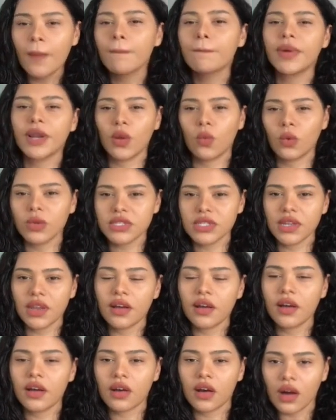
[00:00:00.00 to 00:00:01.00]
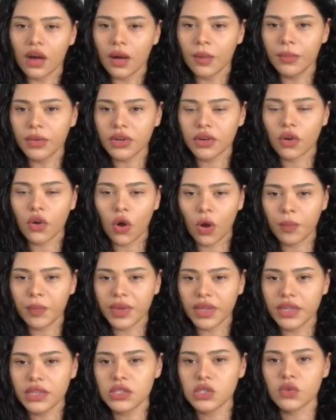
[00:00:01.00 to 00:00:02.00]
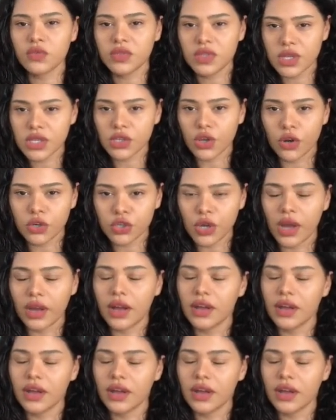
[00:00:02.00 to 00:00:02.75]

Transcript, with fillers: but it wasn't like a carbon copy sort of disco track.